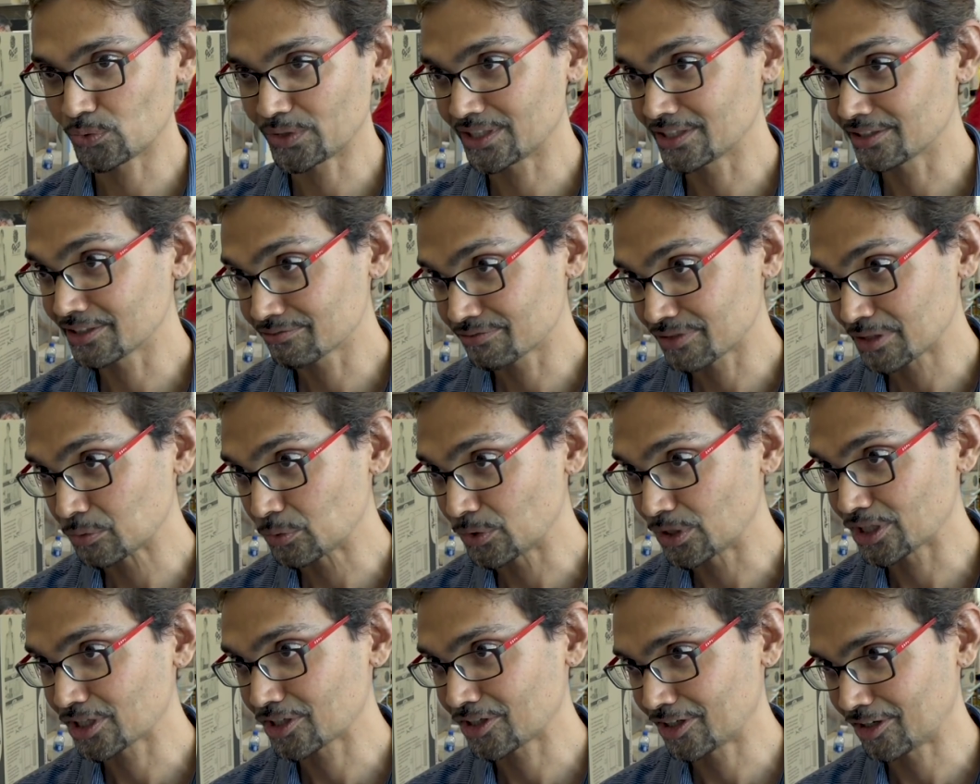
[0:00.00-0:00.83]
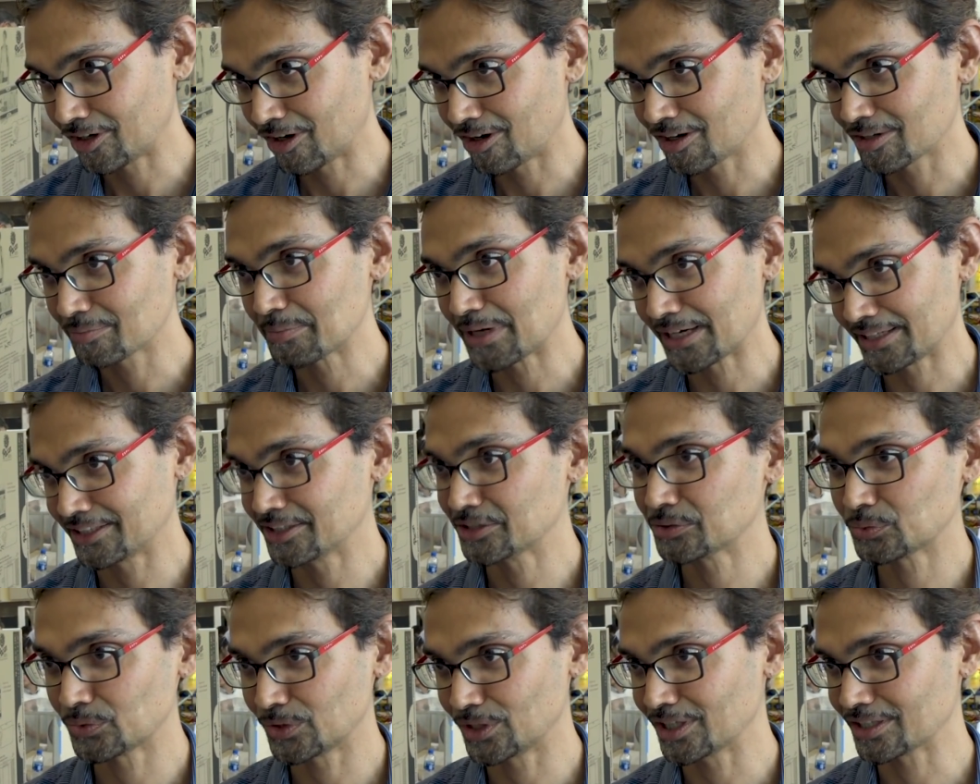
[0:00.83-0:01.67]
whether it will work or not, but
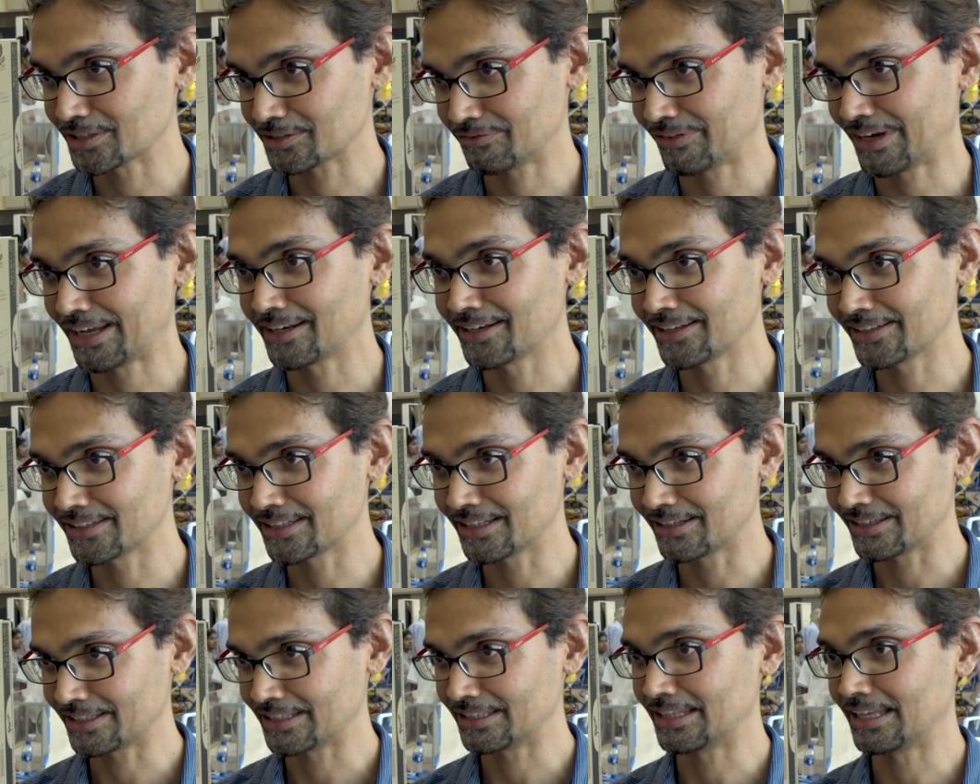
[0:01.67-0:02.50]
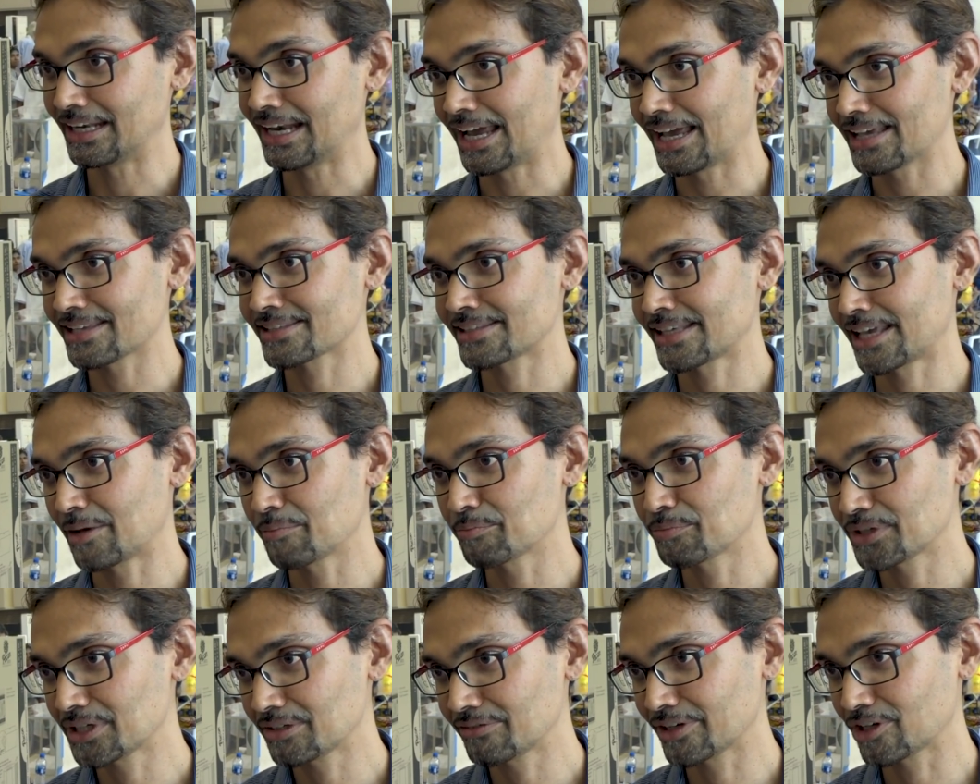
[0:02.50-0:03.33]
it worked. Finally, the, the last
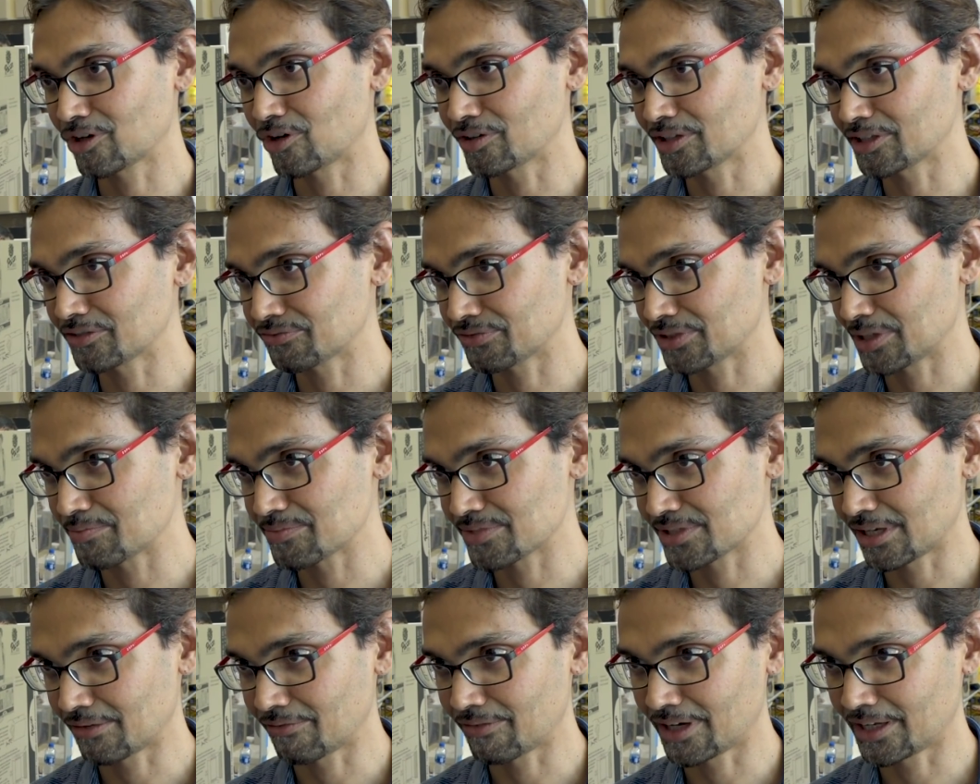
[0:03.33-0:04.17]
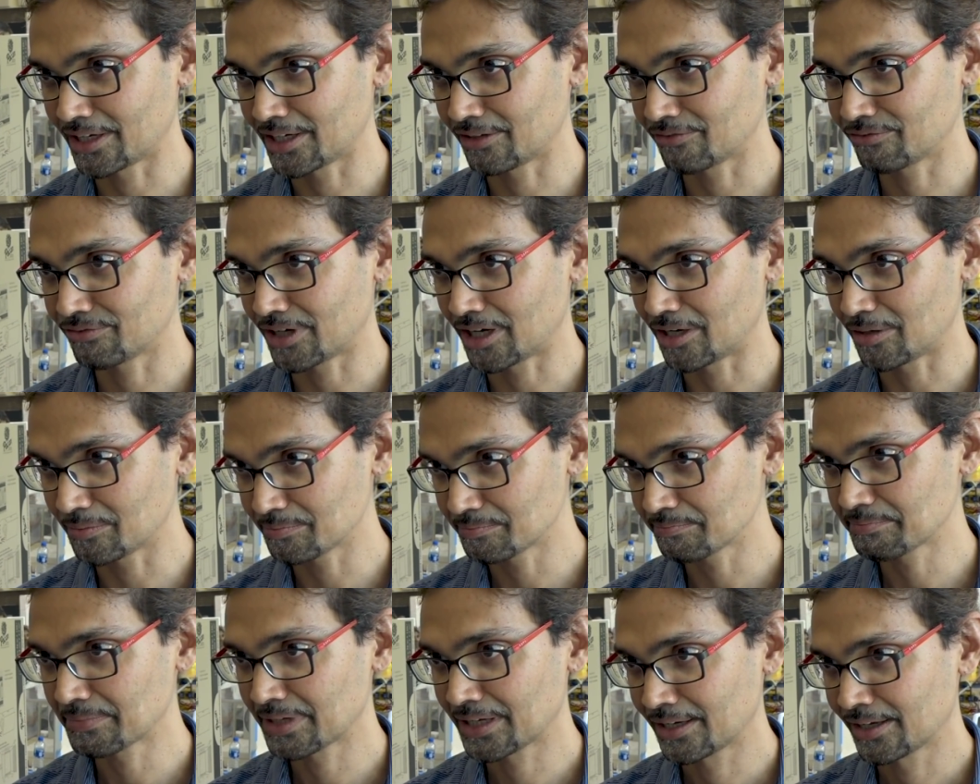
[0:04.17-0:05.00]
sample, we got it from Savannah Farm,
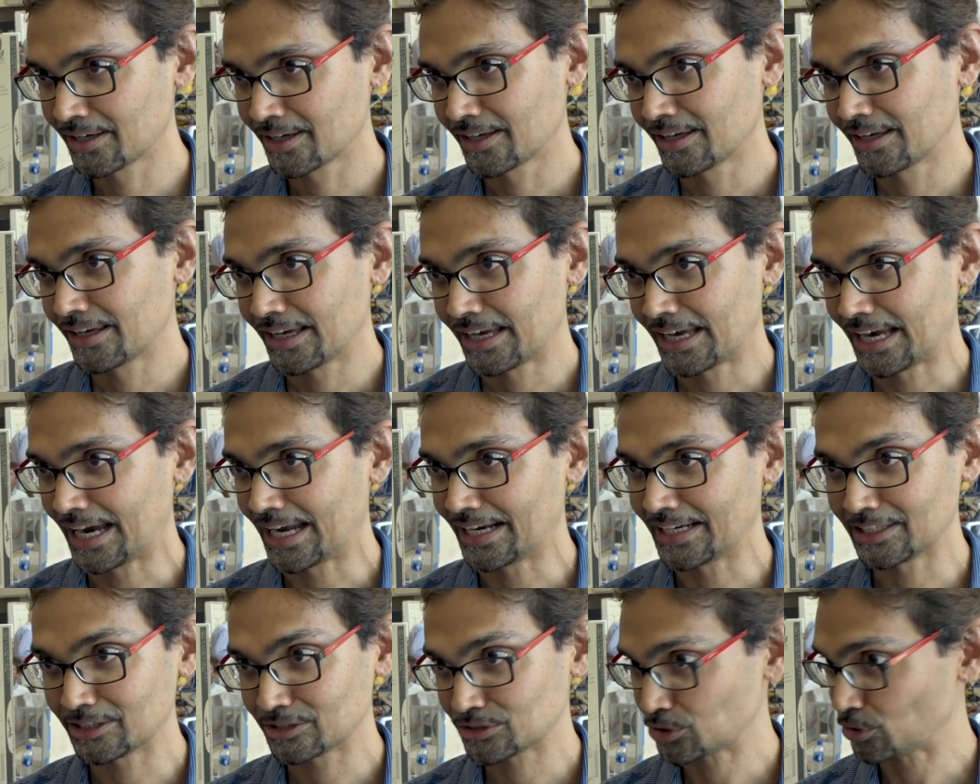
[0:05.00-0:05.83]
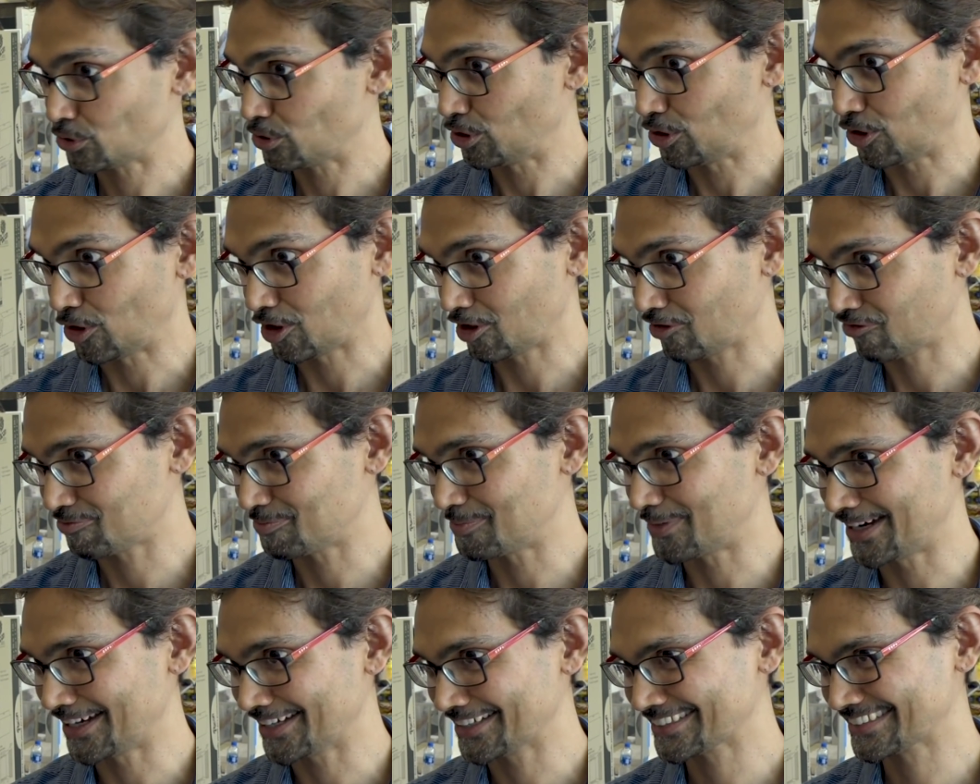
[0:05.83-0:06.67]
and it showed a lot
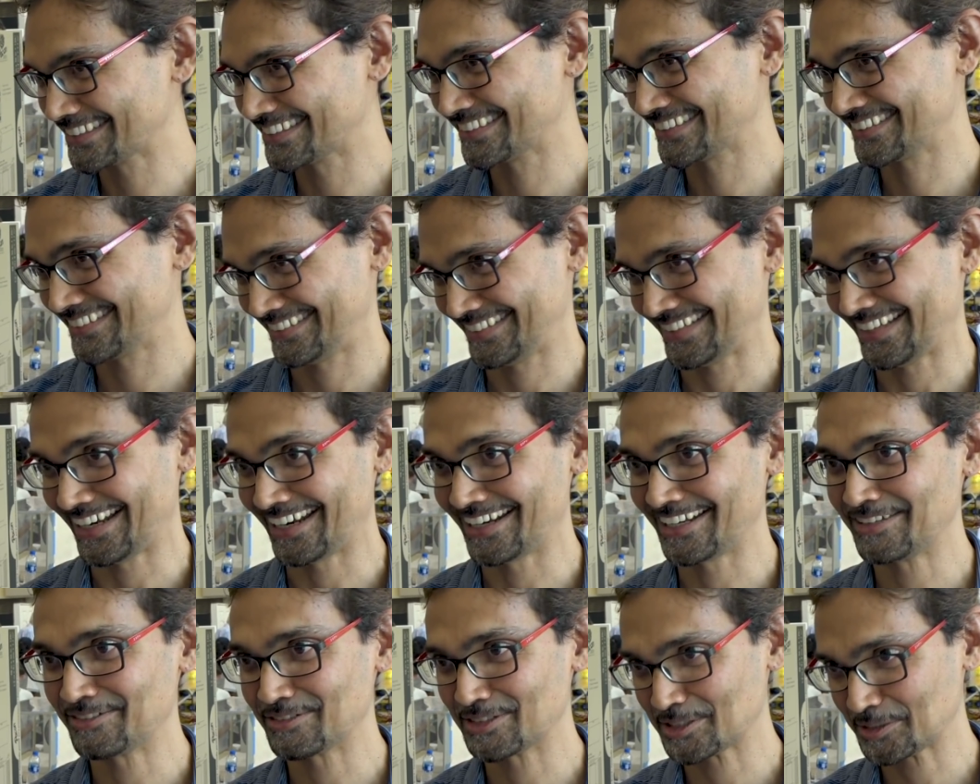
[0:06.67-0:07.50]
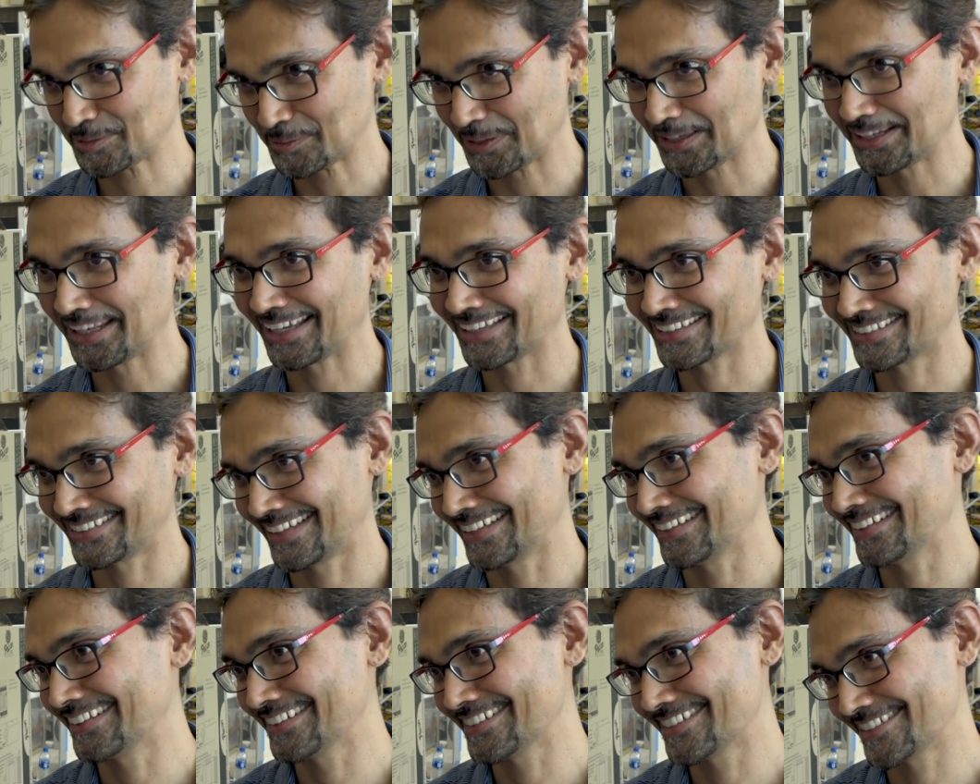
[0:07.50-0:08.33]
of bugs, and he was quite
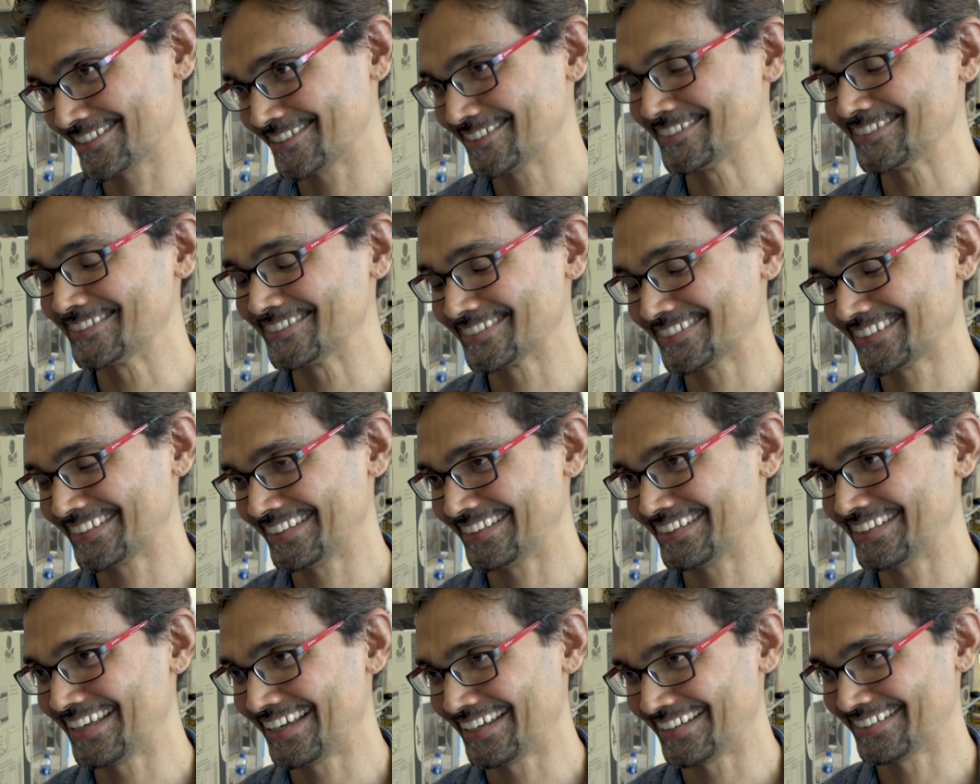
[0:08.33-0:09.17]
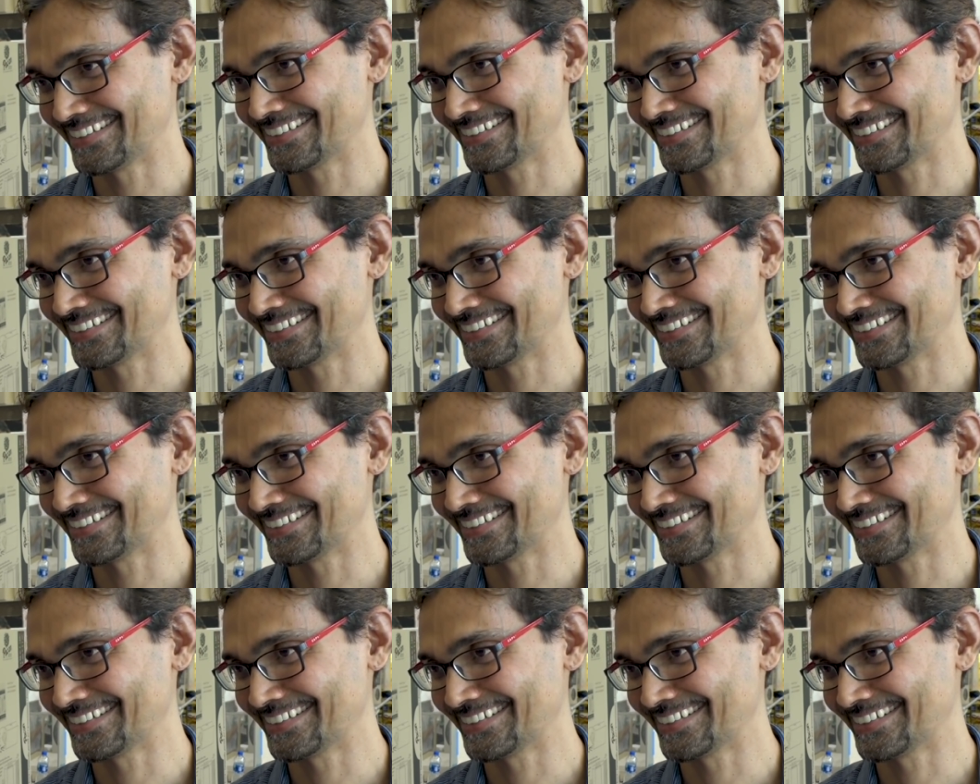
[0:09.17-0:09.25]
excited to see that.